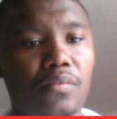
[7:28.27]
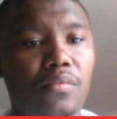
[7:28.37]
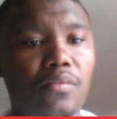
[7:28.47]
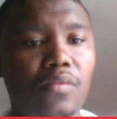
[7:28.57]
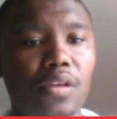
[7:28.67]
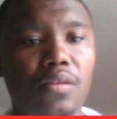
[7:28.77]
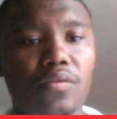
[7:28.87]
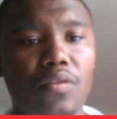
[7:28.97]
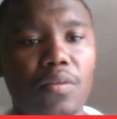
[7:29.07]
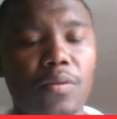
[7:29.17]
Okay,
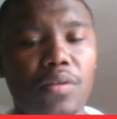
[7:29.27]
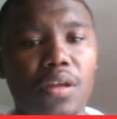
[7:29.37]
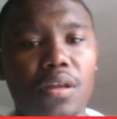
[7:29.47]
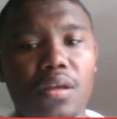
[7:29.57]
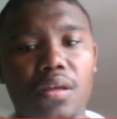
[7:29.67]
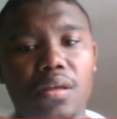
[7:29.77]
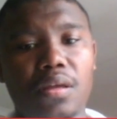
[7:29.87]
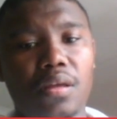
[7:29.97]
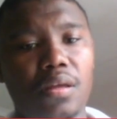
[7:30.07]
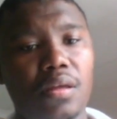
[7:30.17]
sorry about that.
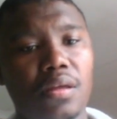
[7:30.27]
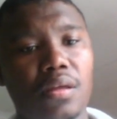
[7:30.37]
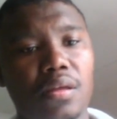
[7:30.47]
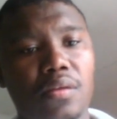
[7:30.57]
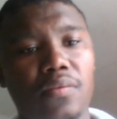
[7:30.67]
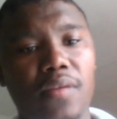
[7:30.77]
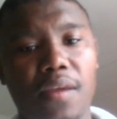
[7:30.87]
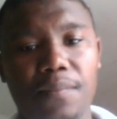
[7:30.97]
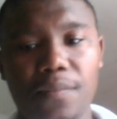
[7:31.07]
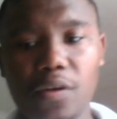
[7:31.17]
There,
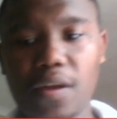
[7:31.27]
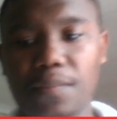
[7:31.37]
okay.